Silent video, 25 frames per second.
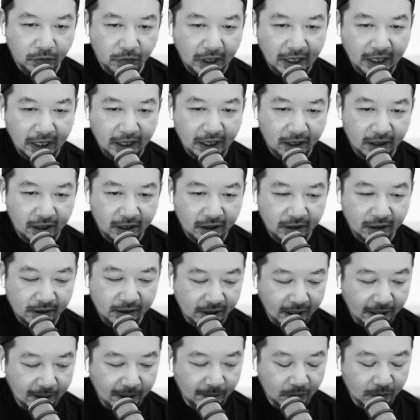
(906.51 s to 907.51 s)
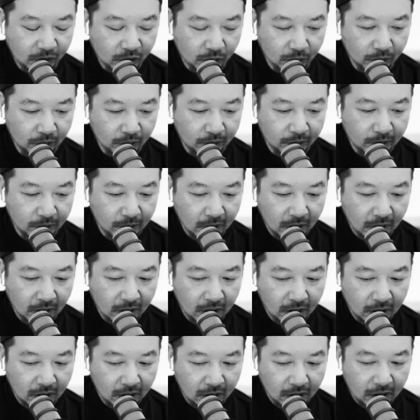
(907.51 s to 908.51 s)
he seemed to
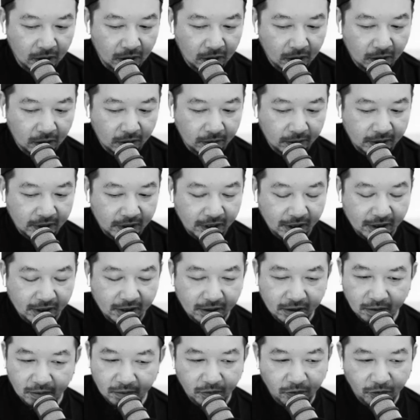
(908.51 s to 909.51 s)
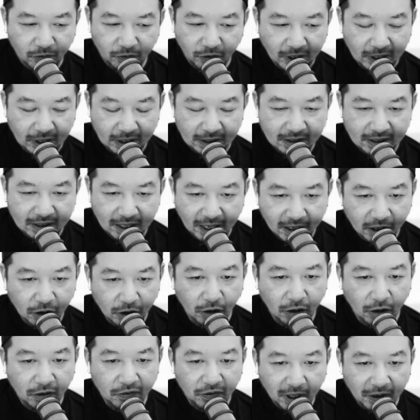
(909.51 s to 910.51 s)
just fucking take
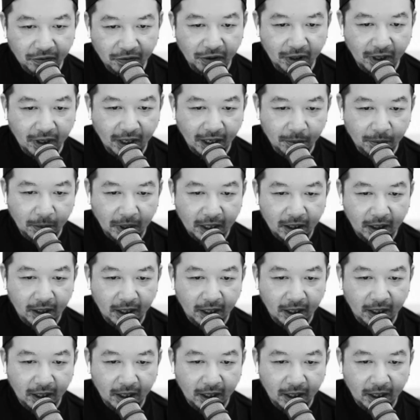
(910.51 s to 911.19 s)
off after that, man.